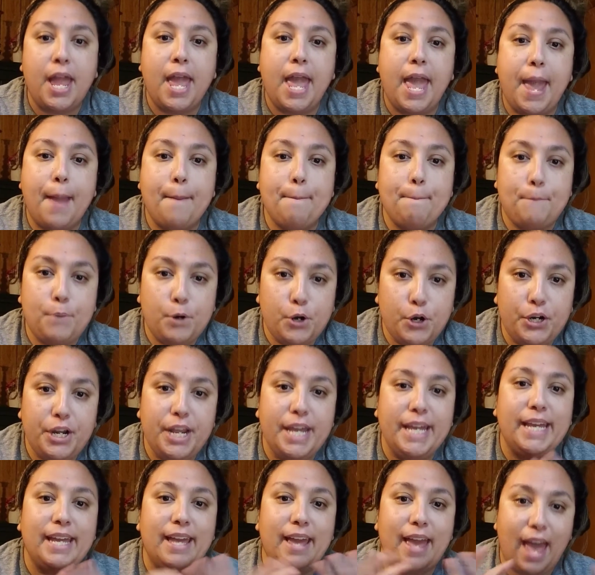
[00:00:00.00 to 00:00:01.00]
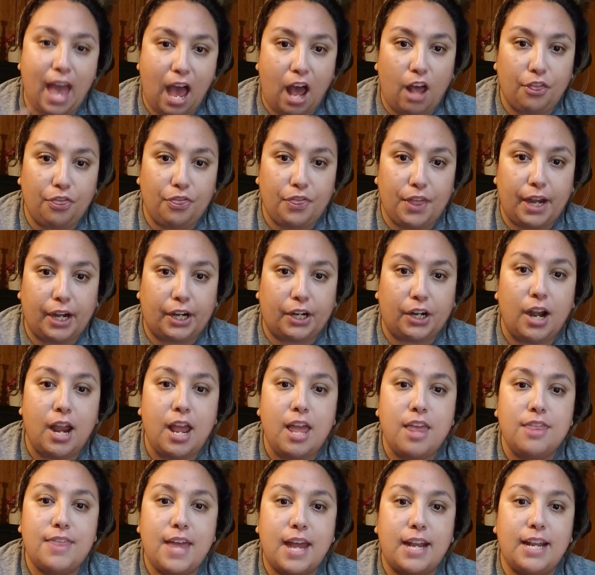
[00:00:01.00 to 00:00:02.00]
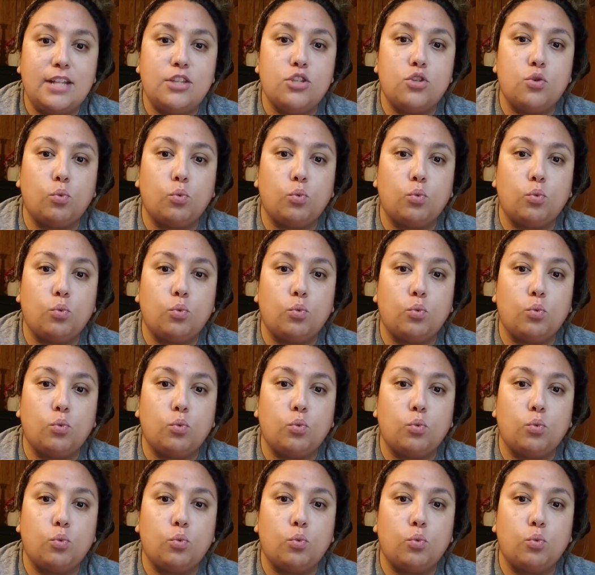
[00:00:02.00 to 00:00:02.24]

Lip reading: And putting it out there that it's